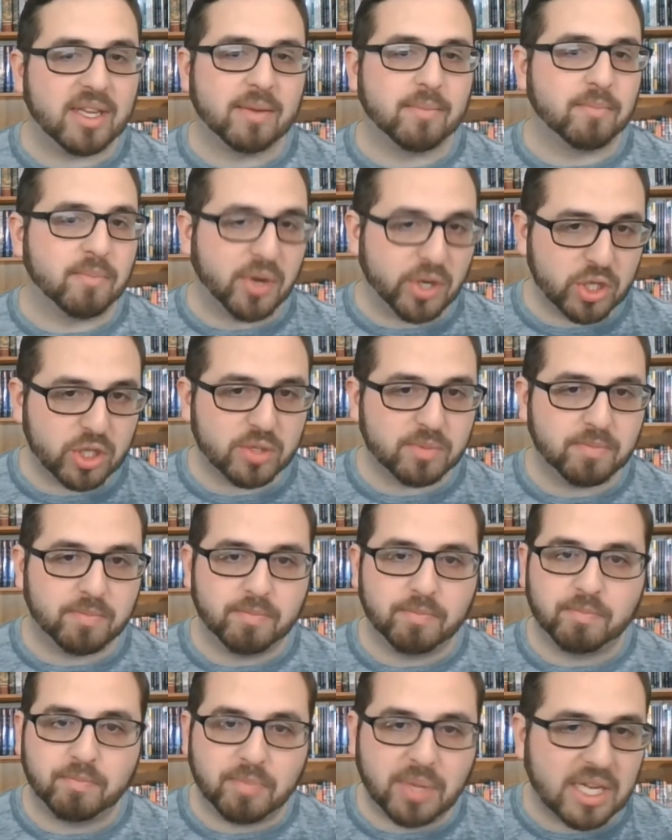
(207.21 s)
a much
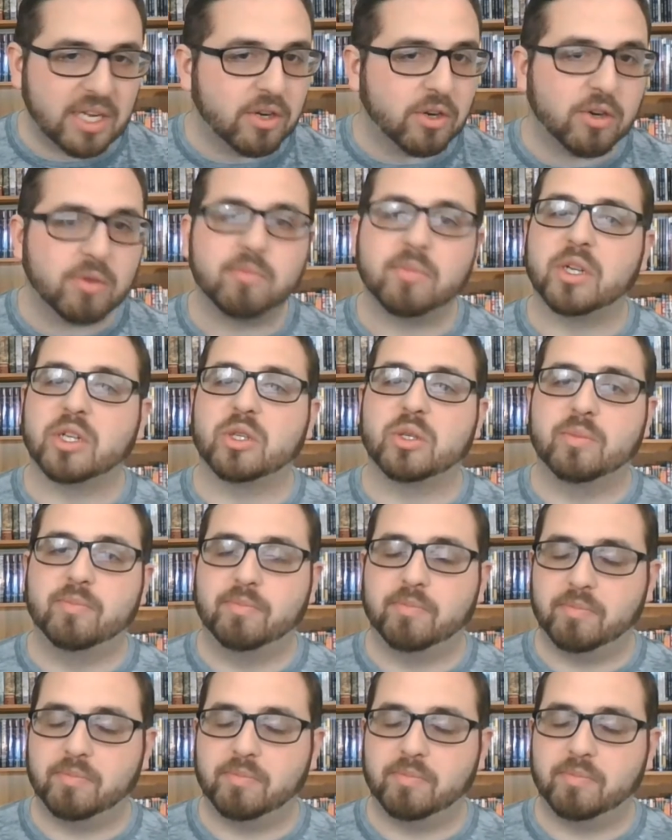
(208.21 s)
bigger, much